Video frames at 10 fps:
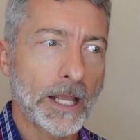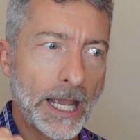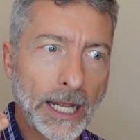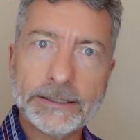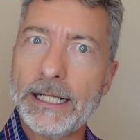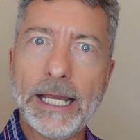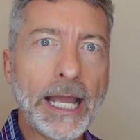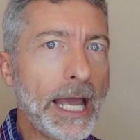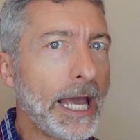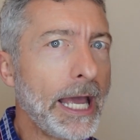And they
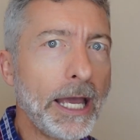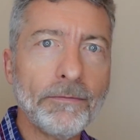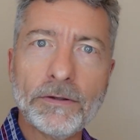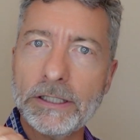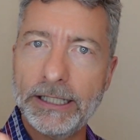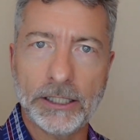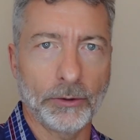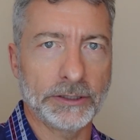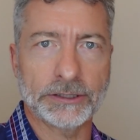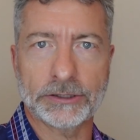heavily
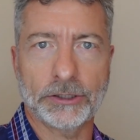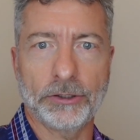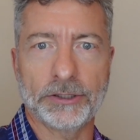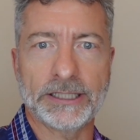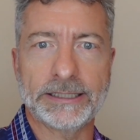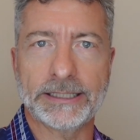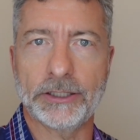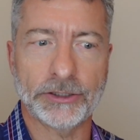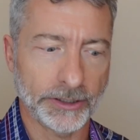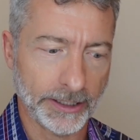go into
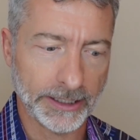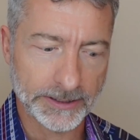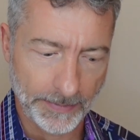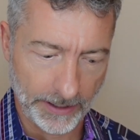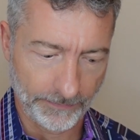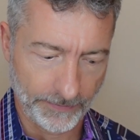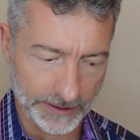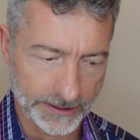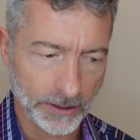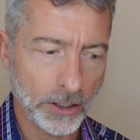securitization and its
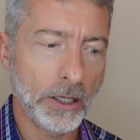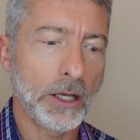benefits.